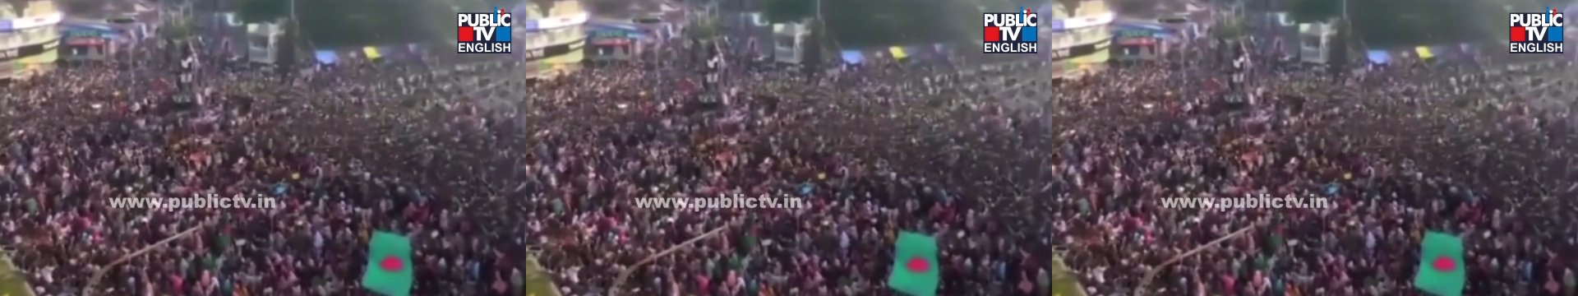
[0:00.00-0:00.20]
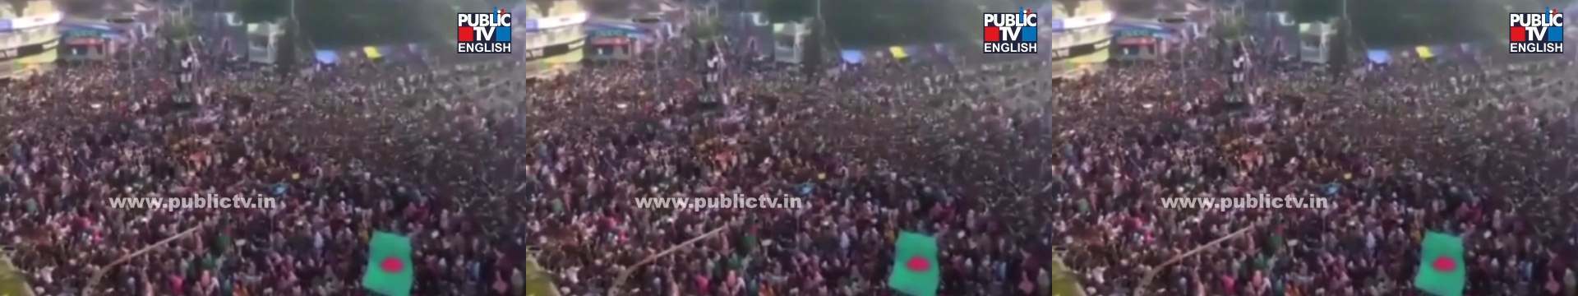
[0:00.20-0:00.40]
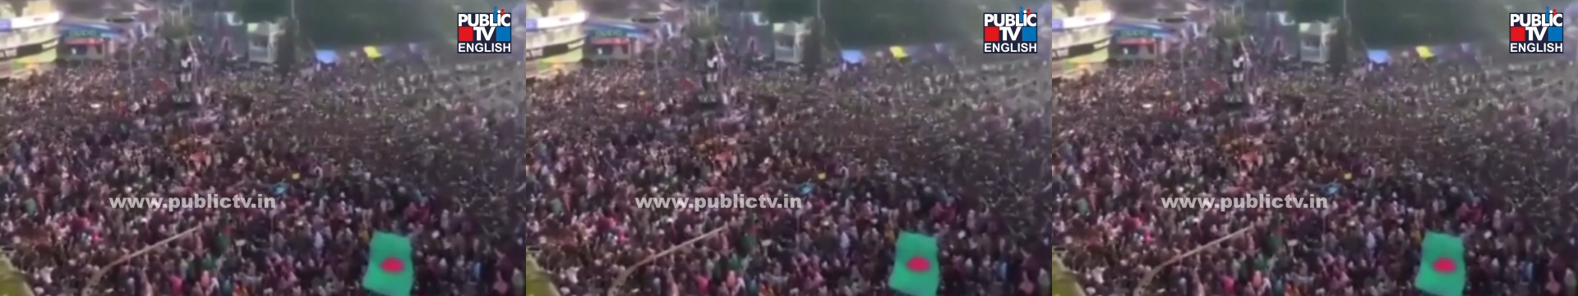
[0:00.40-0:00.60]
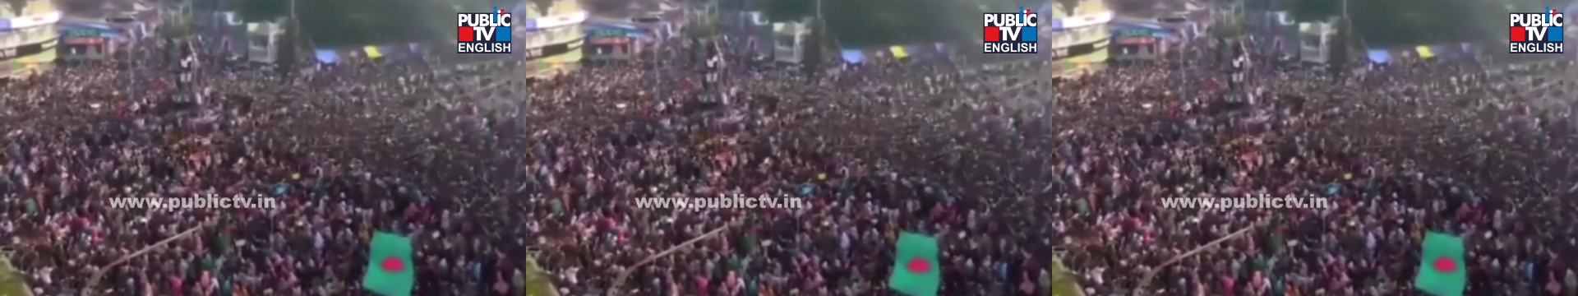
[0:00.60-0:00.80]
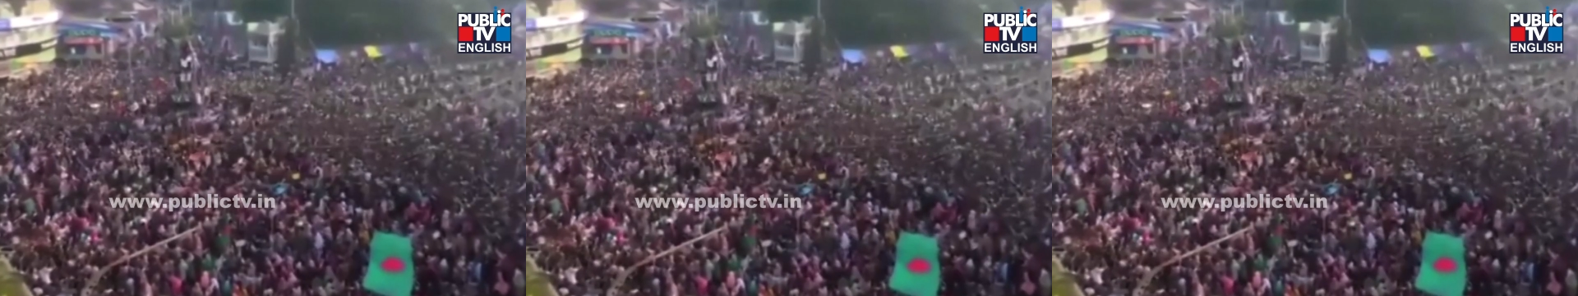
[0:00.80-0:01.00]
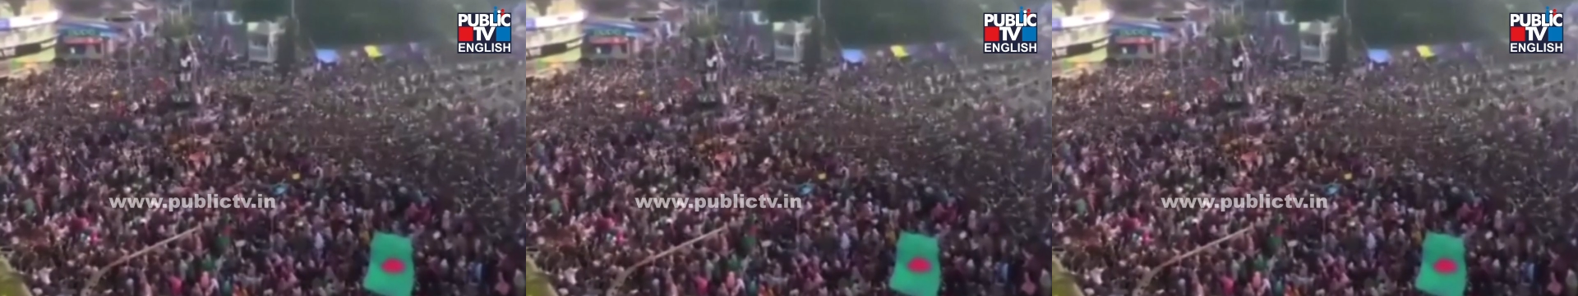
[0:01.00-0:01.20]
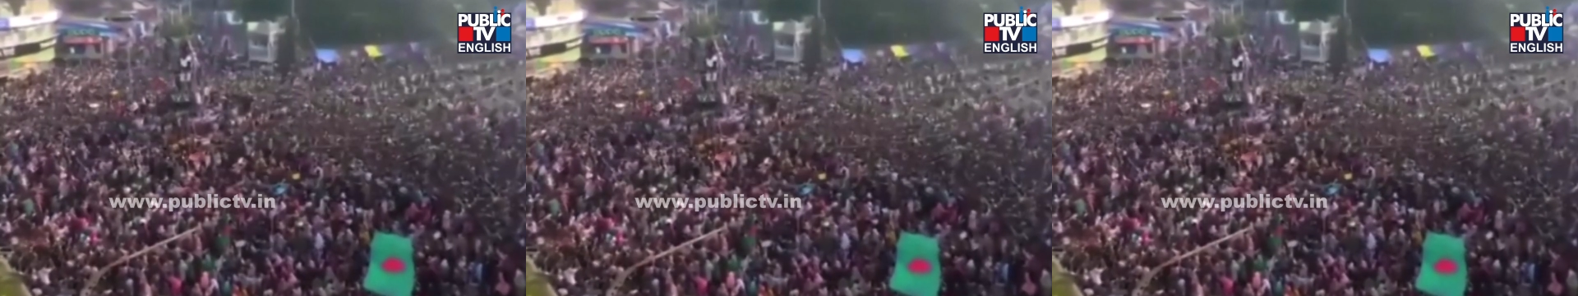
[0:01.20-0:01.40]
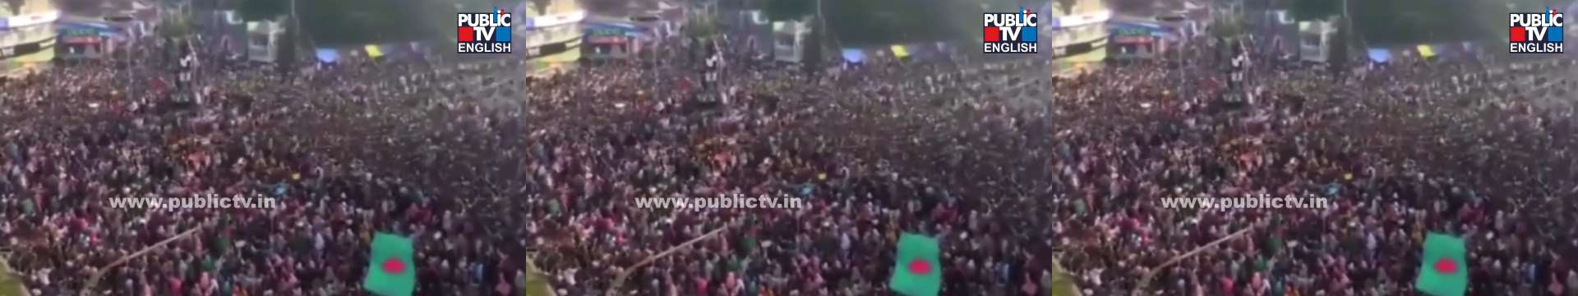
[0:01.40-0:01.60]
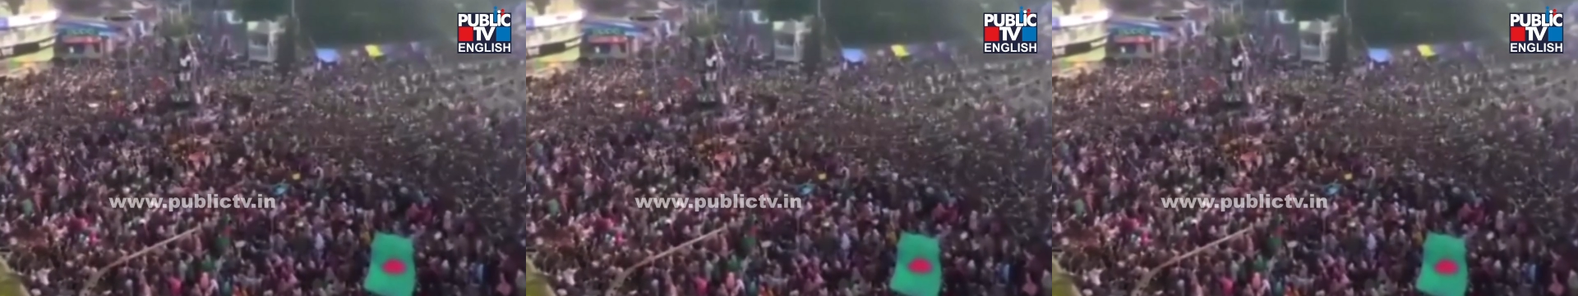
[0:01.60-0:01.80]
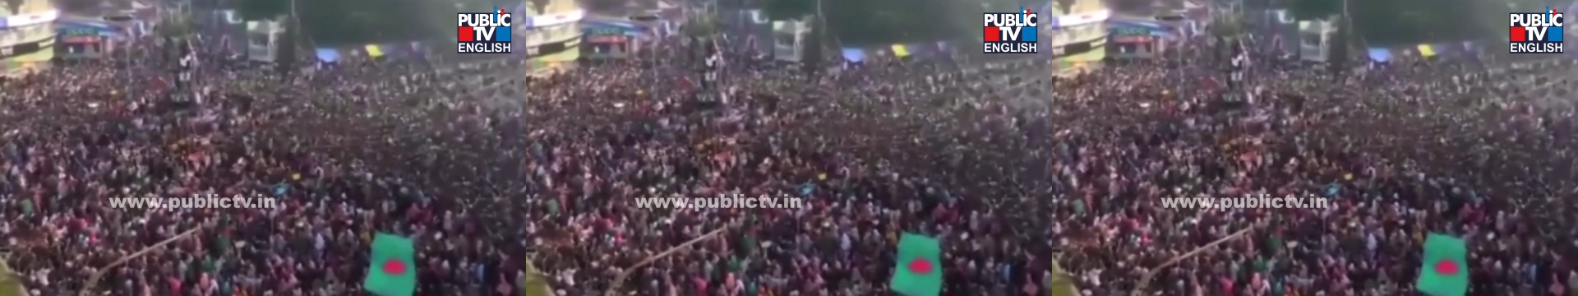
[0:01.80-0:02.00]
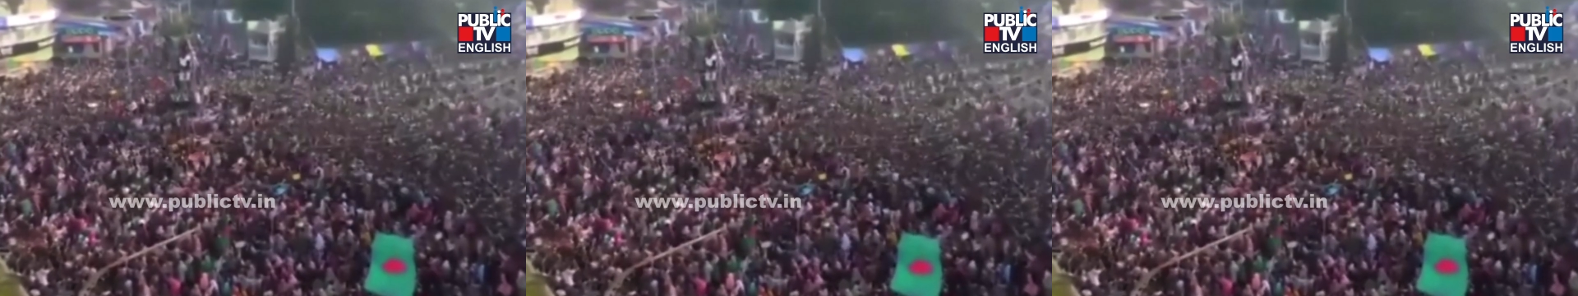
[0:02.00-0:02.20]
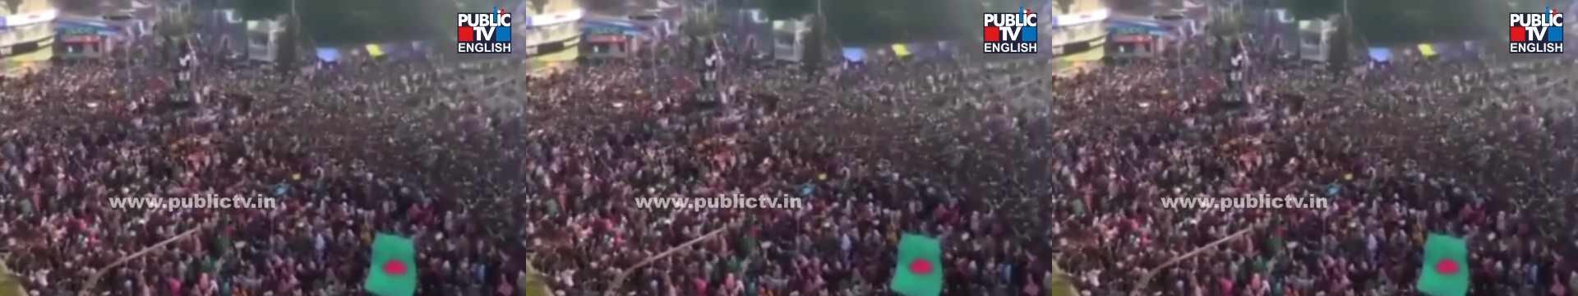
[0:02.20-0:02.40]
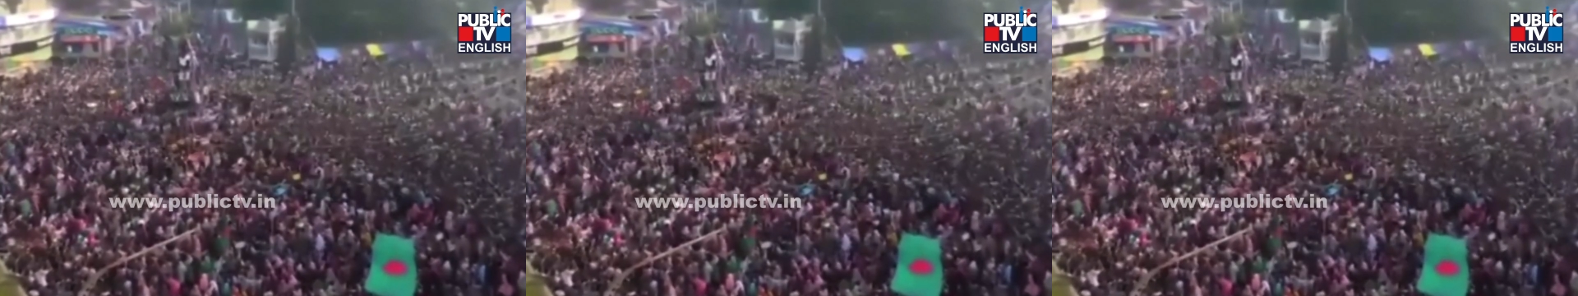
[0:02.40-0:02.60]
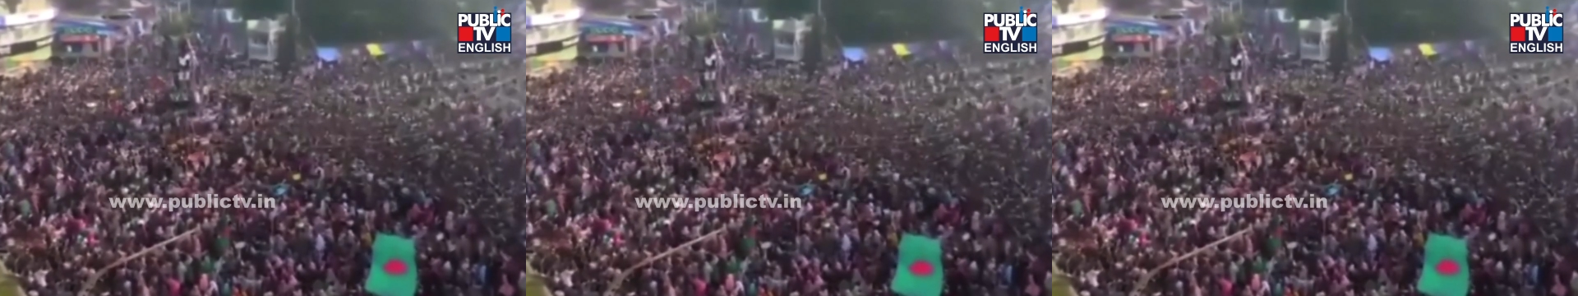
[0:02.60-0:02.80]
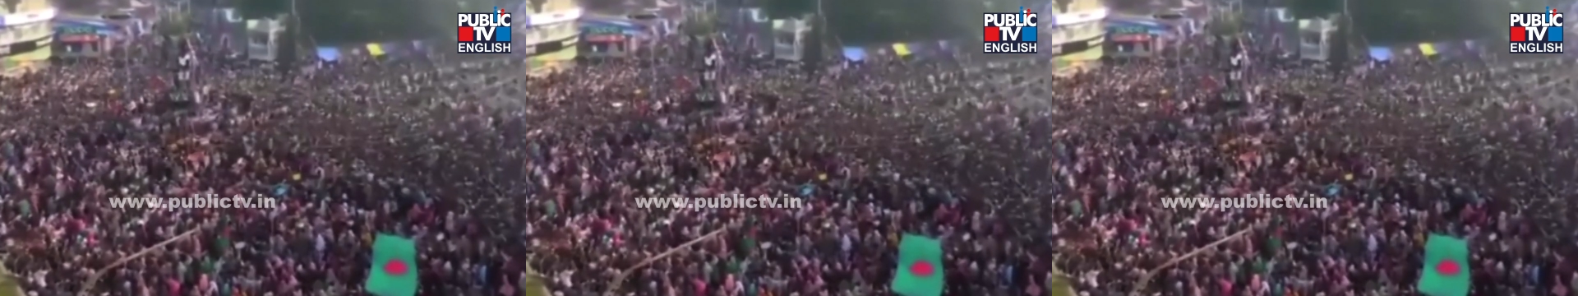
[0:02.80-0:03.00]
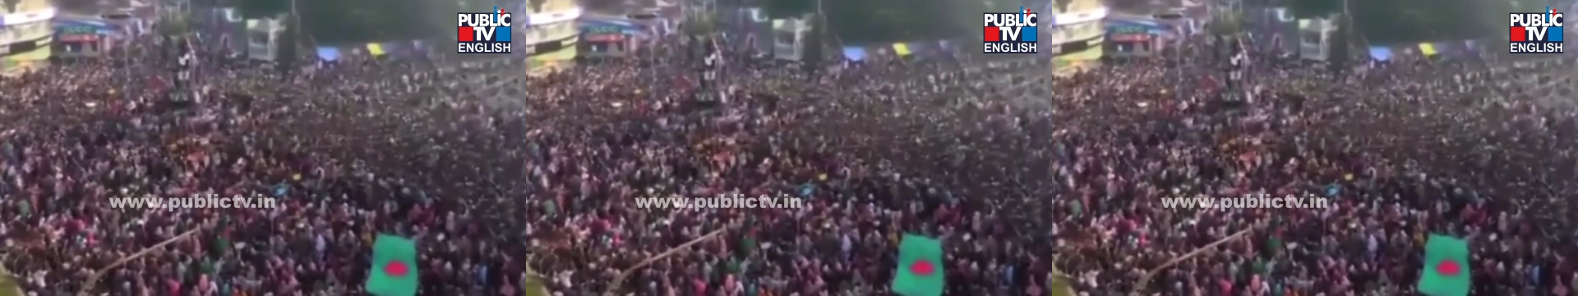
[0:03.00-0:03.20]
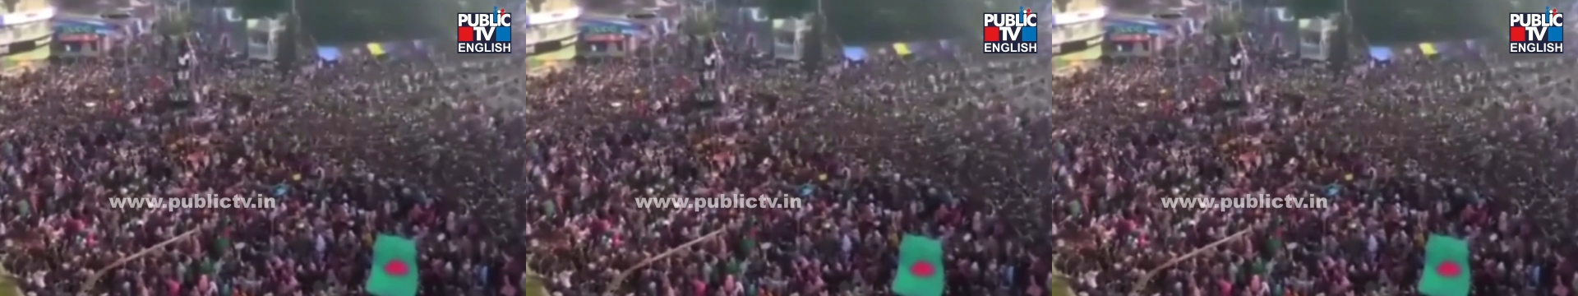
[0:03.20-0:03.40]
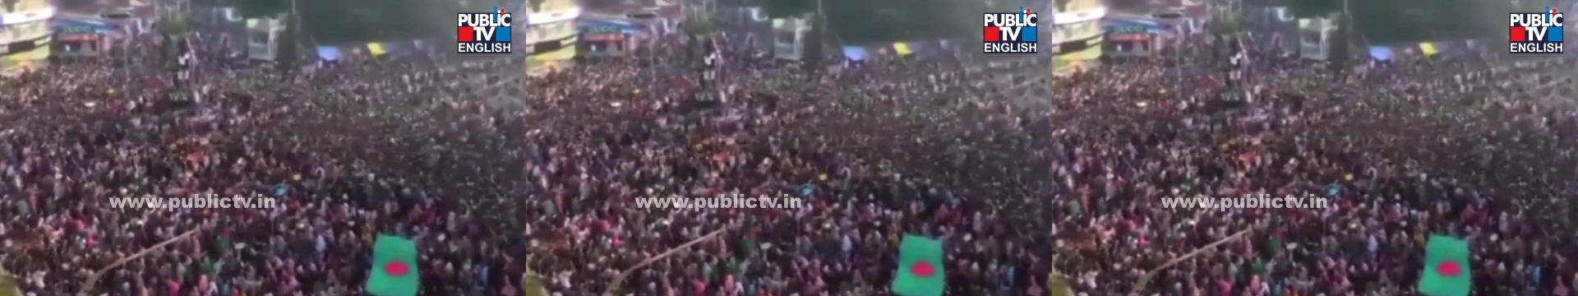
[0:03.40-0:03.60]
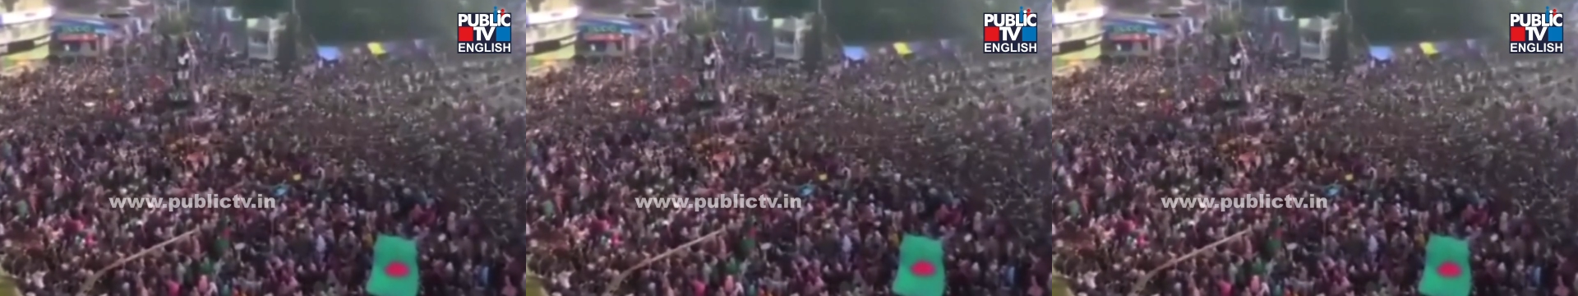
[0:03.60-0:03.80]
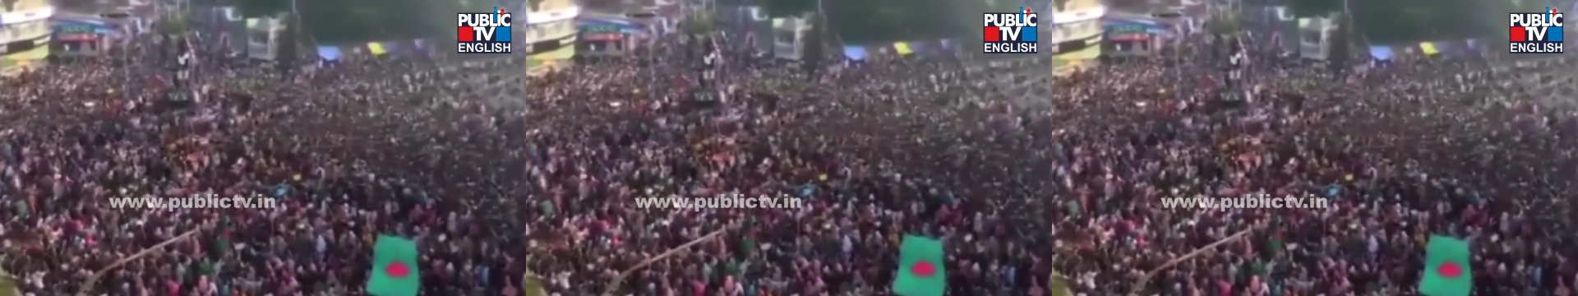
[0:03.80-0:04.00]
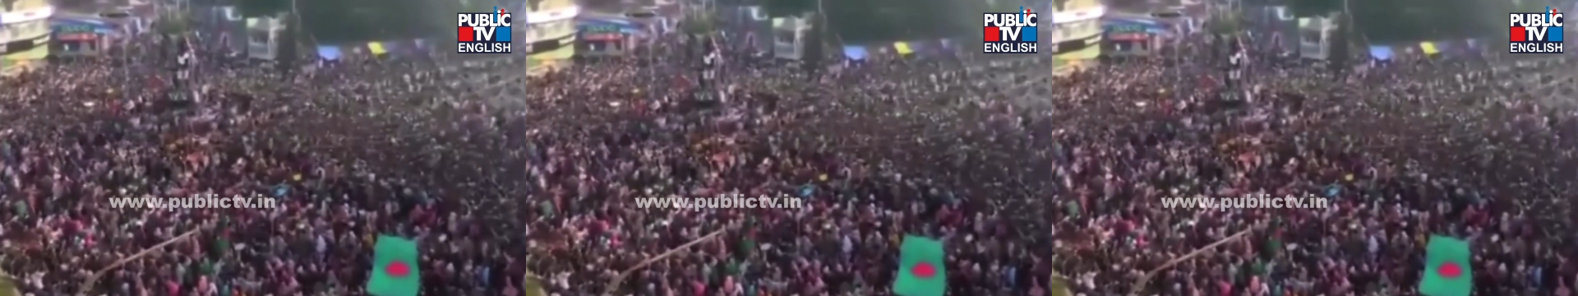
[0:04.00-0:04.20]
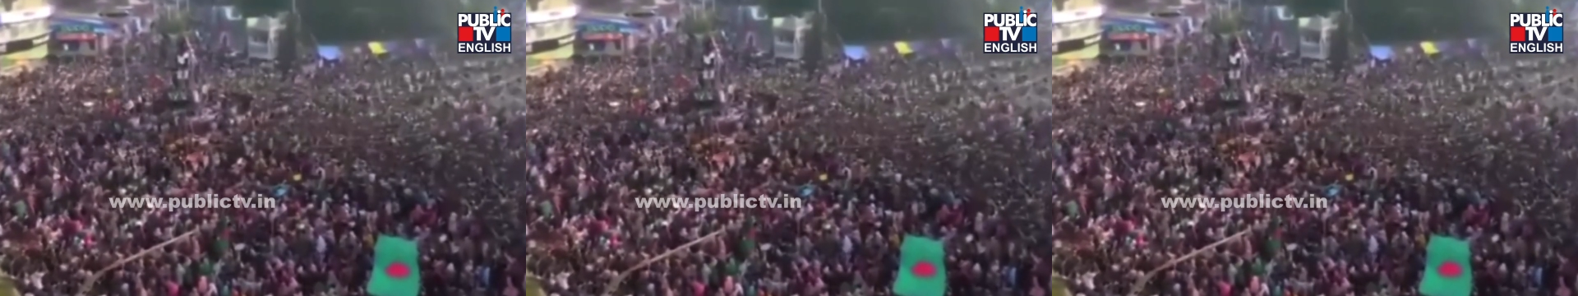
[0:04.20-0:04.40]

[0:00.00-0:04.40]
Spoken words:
[unreadable: no face in view]